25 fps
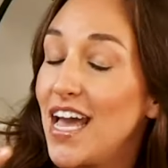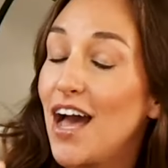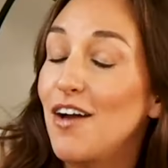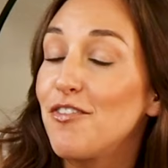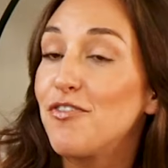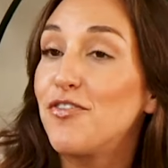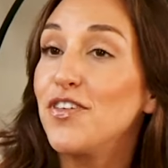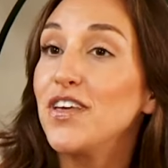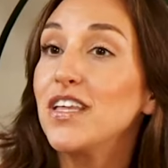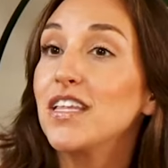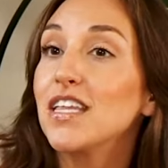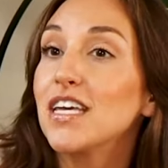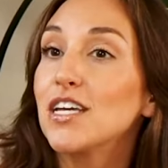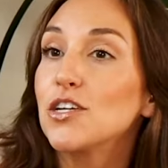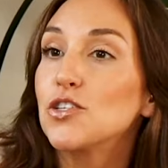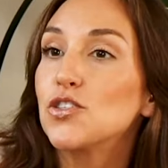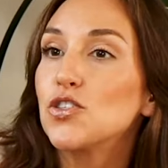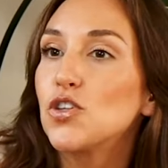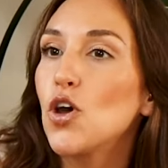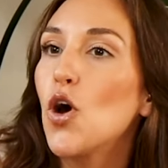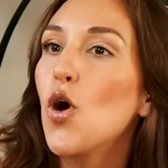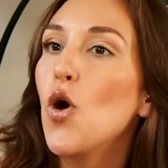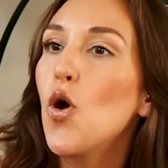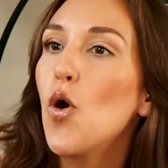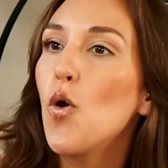feeling
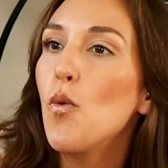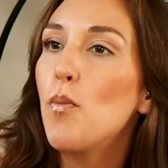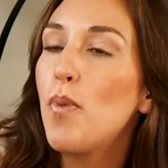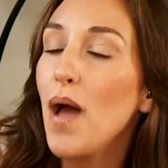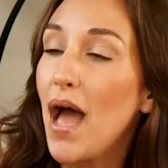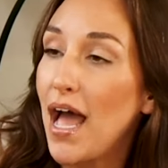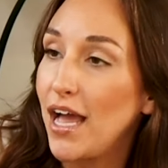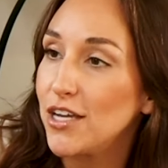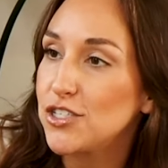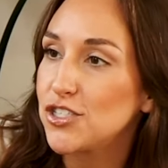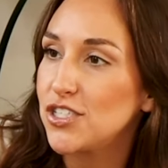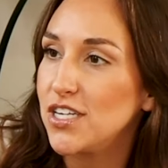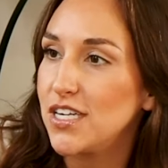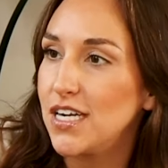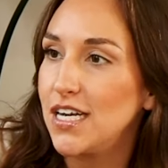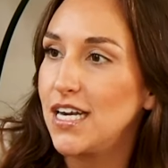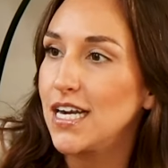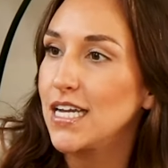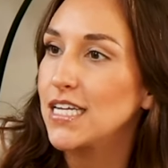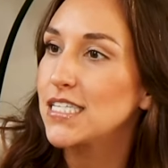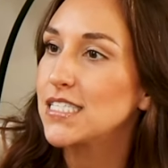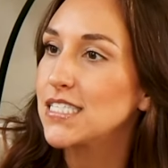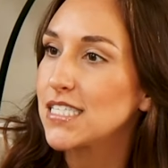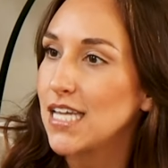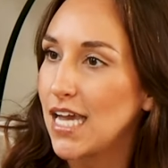so passionate and
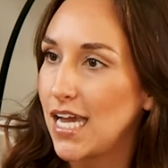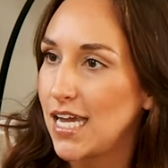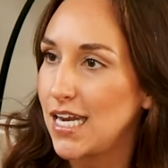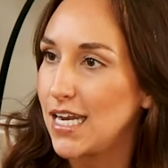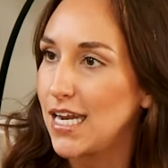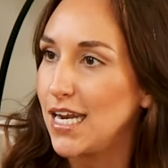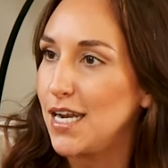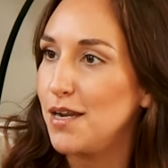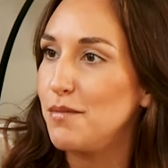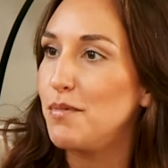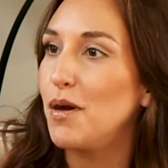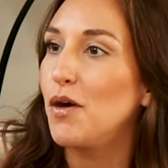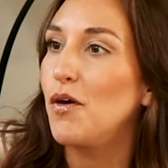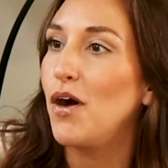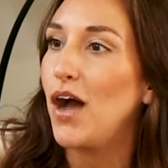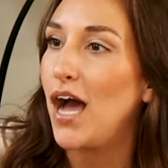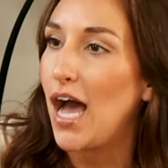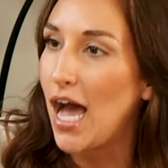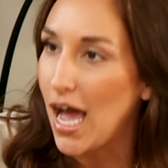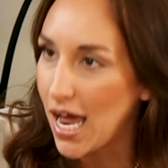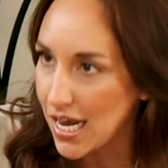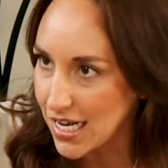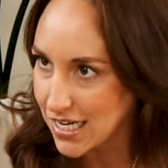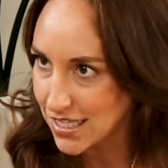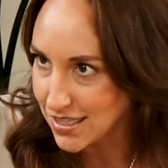excited about
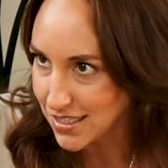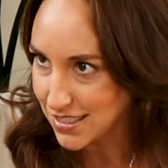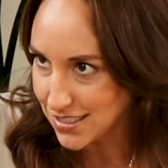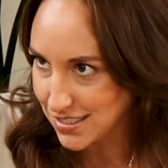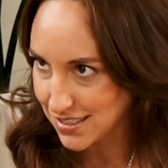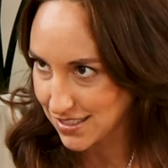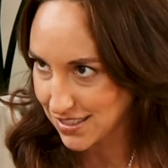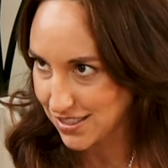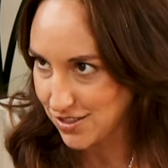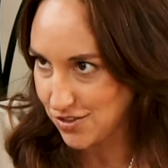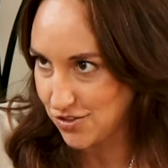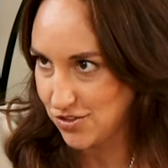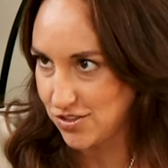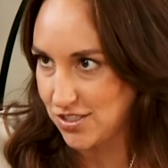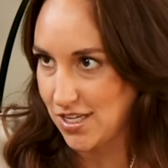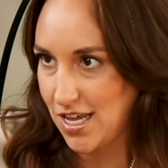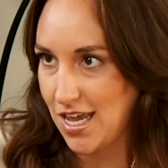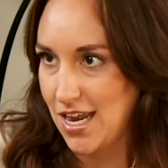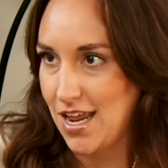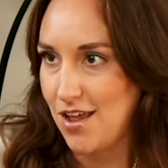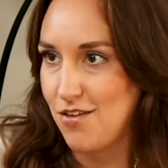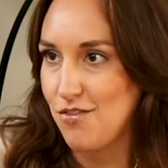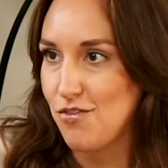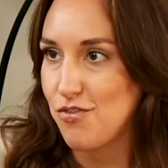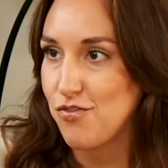adding this skill
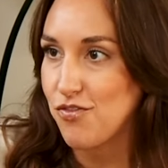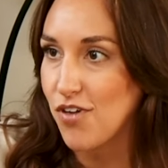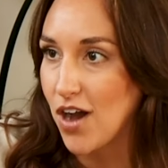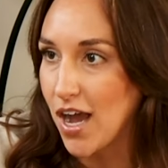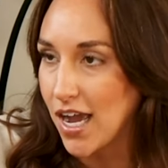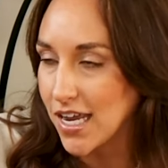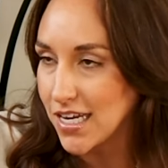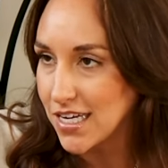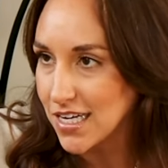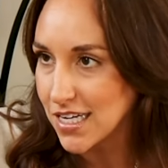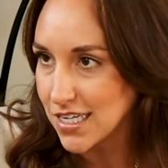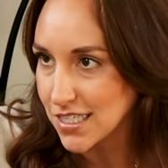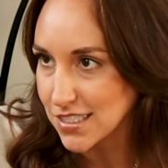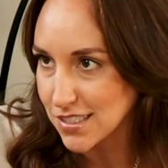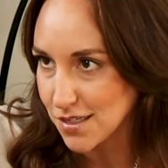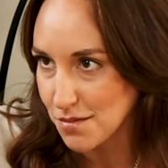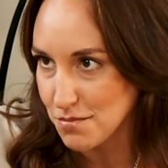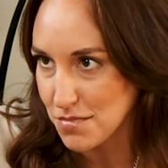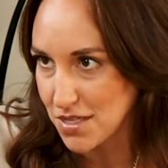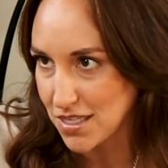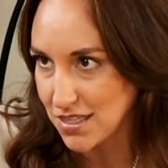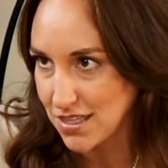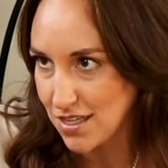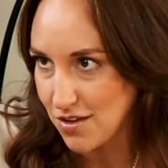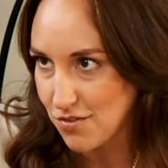set and finding
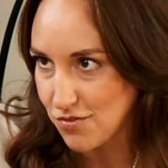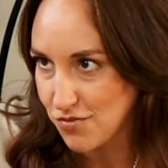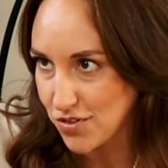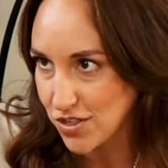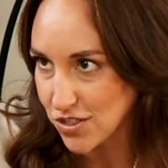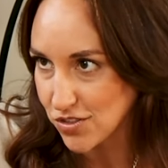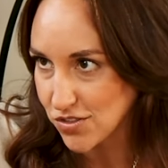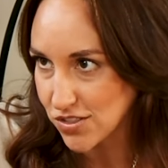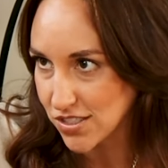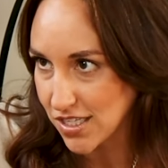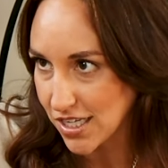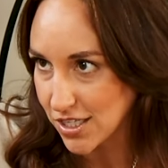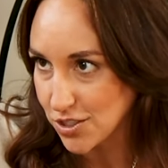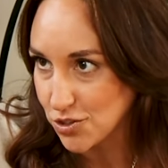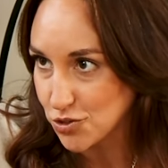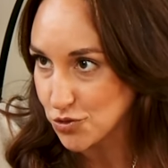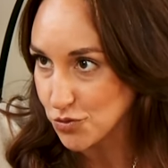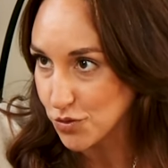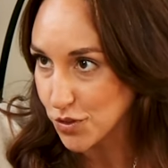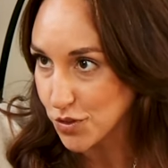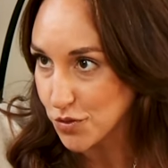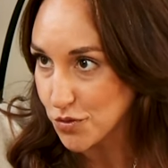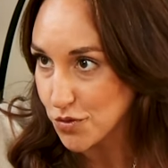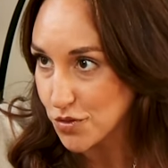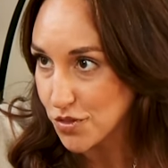something that feels like
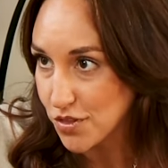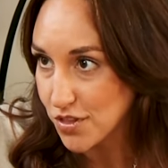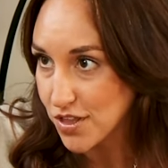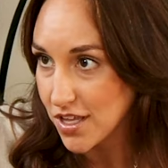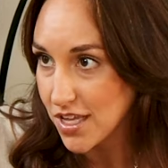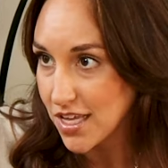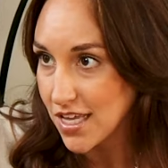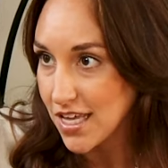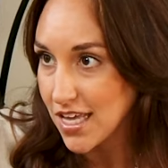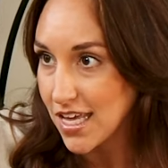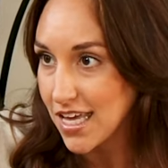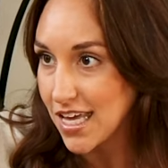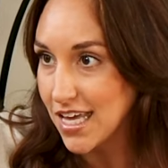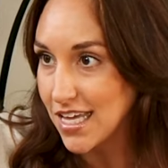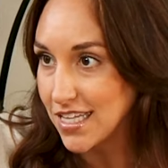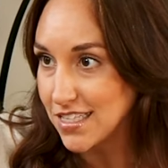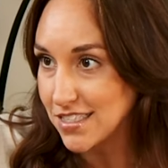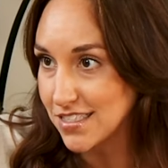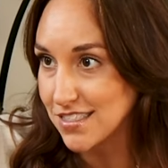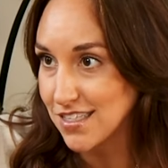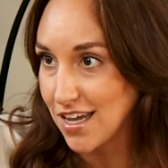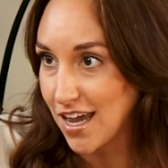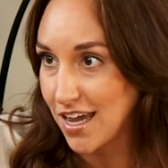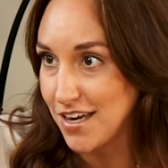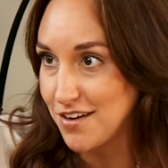truth
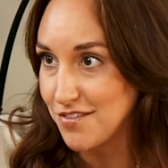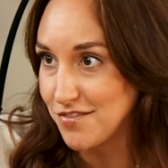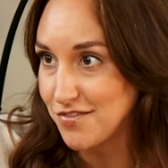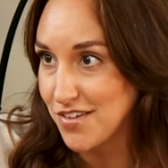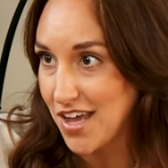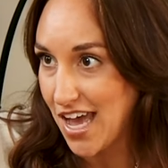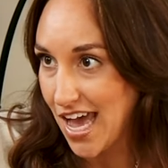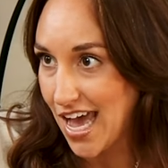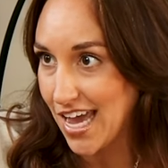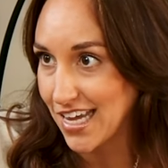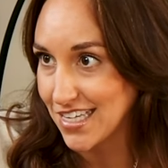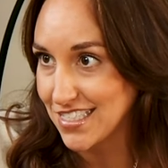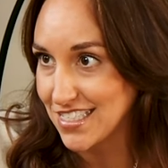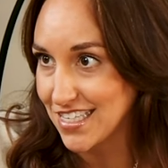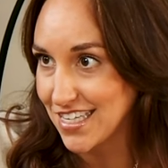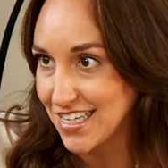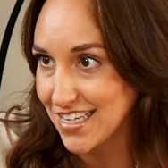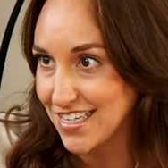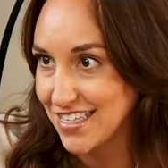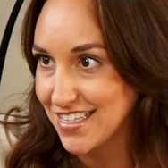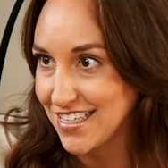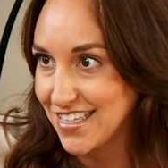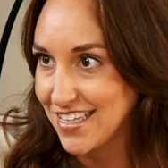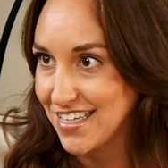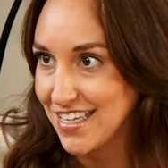inside of
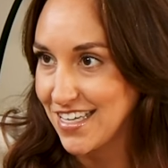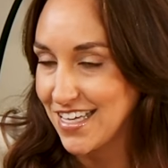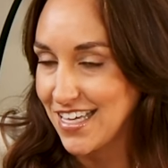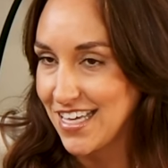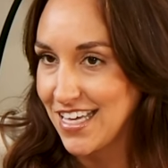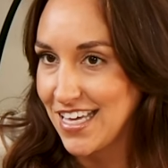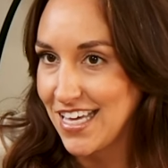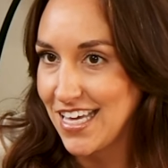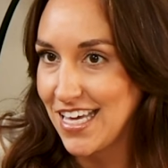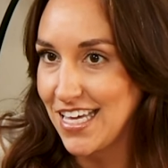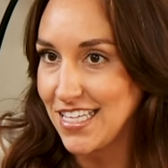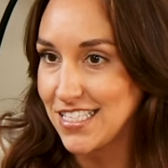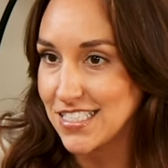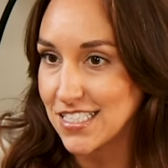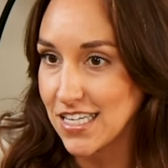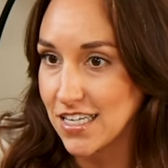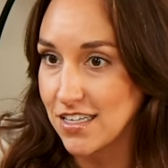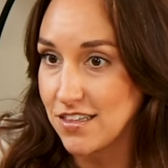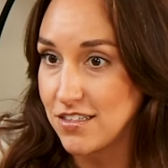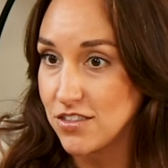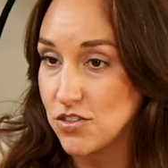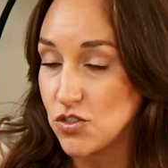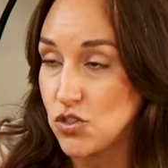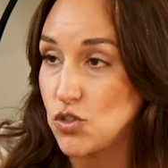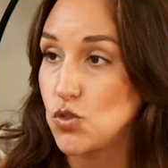acting. It's
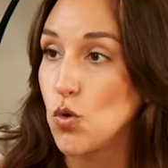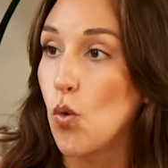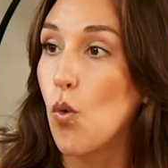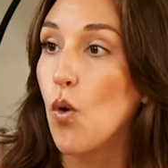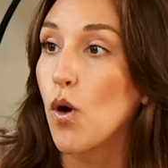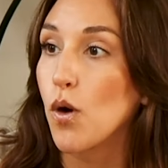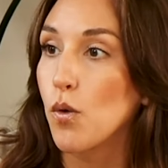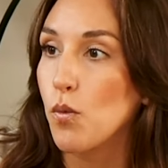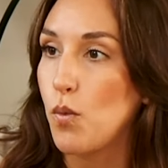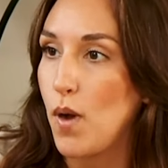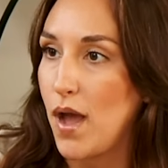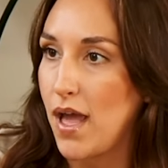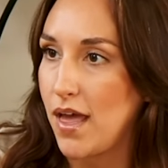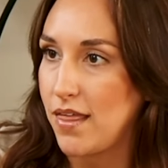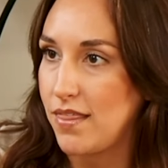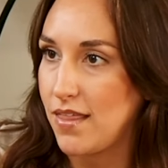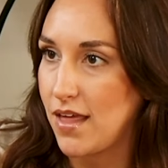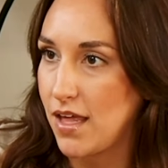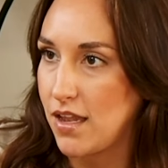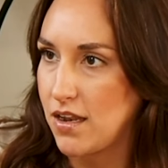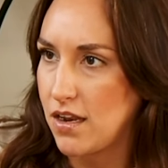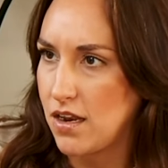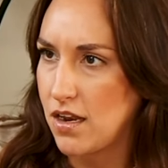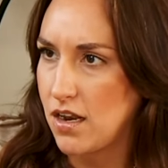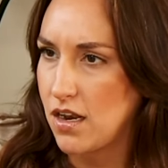like this doorway
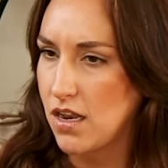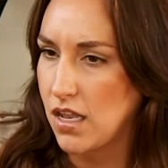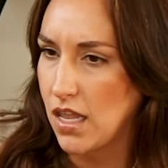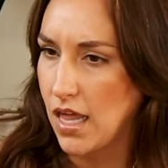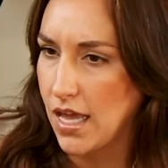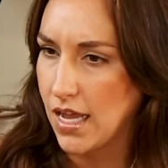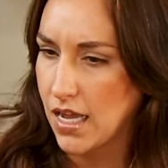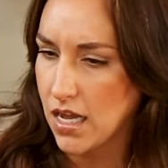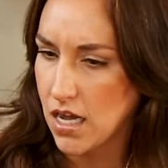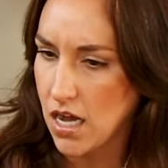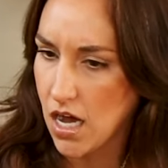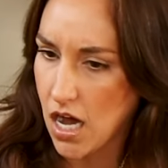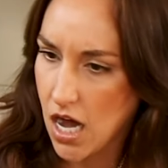that like